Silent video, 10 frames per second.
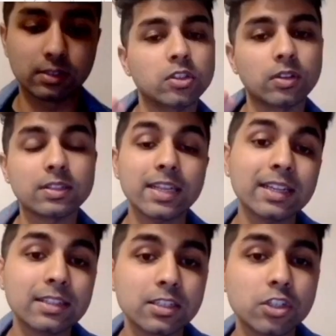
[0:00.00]
Now the second
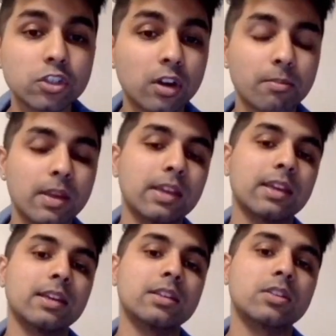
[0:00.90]
decision you're going to make
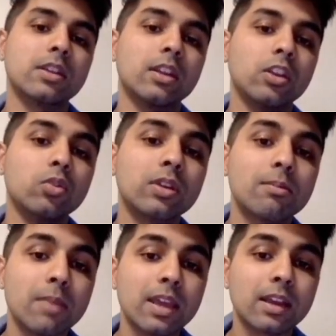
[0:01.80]
is you can
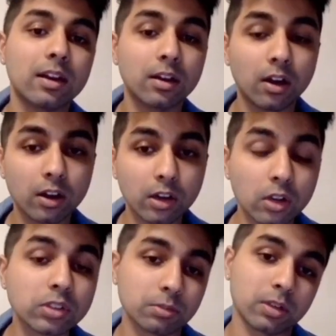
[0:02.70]
make
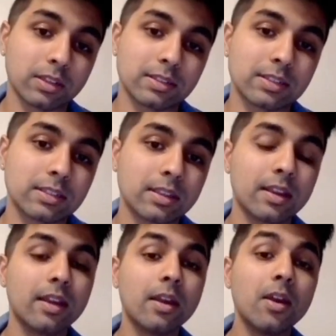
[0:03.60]
closing parentheses.
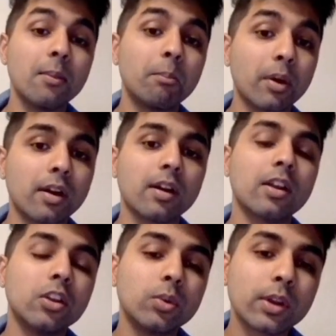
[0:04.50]
but
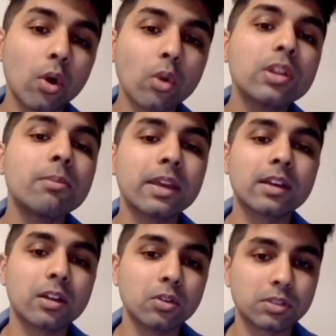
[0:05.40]
you can only make a
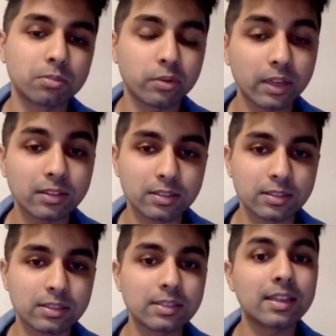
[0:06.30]
closing
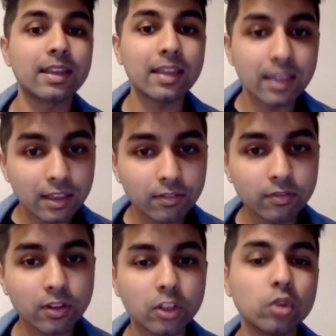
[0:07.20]
parentheses if
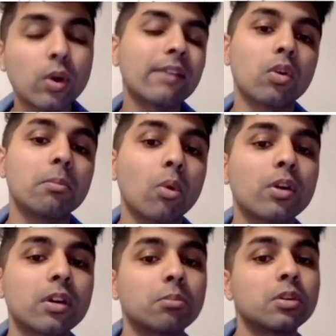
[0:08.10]
you have the more
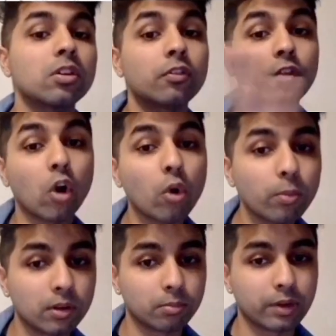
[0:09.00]
number of
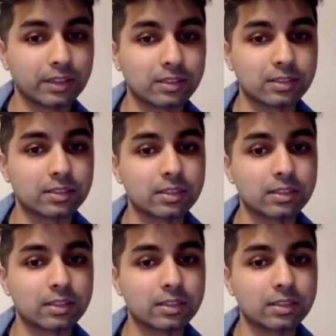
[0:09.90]
opening parentheses.